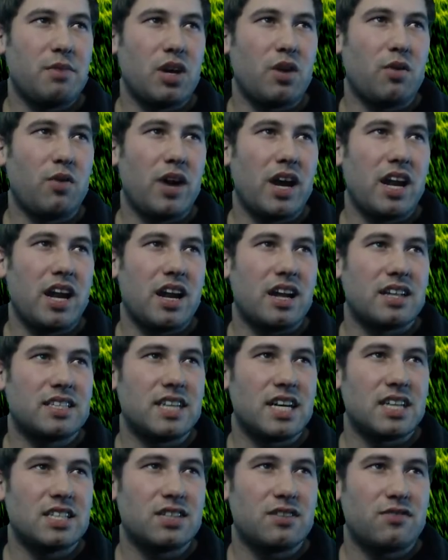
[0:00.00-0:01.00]
queen and a
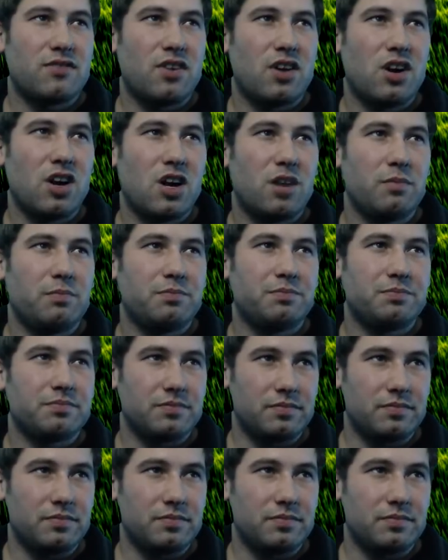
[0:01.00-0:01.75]
Tesla farm.